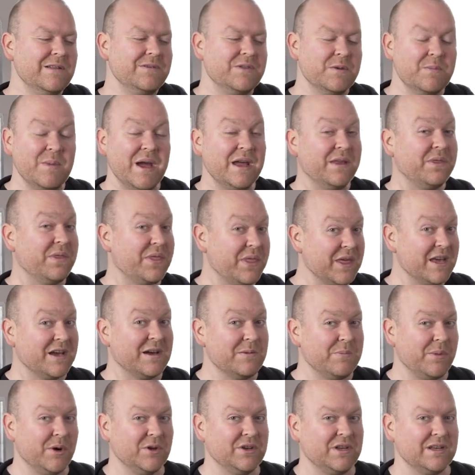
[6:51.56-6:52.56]
the main thing
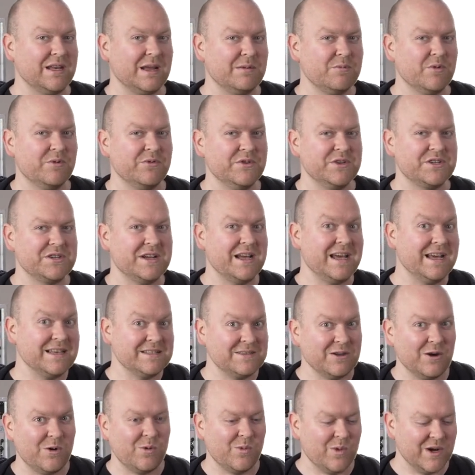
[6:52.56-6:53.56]
about Adamovic,
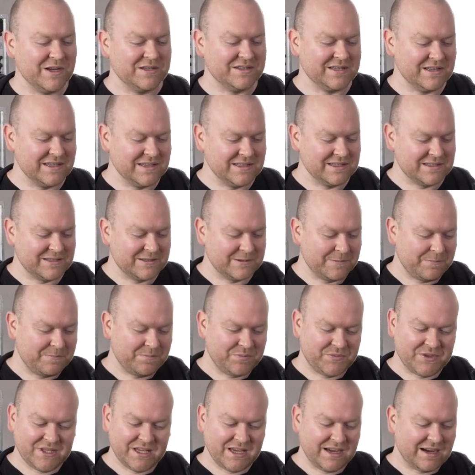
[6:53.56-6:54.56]
as always, is
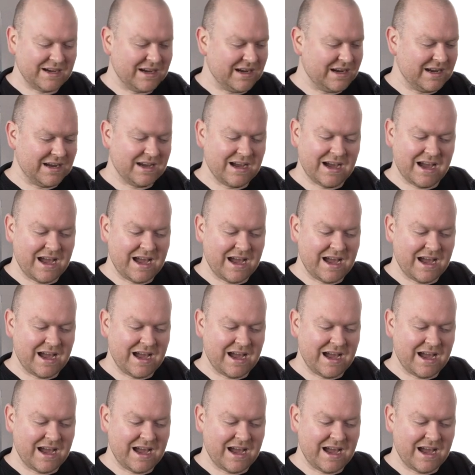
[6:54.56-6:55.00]
their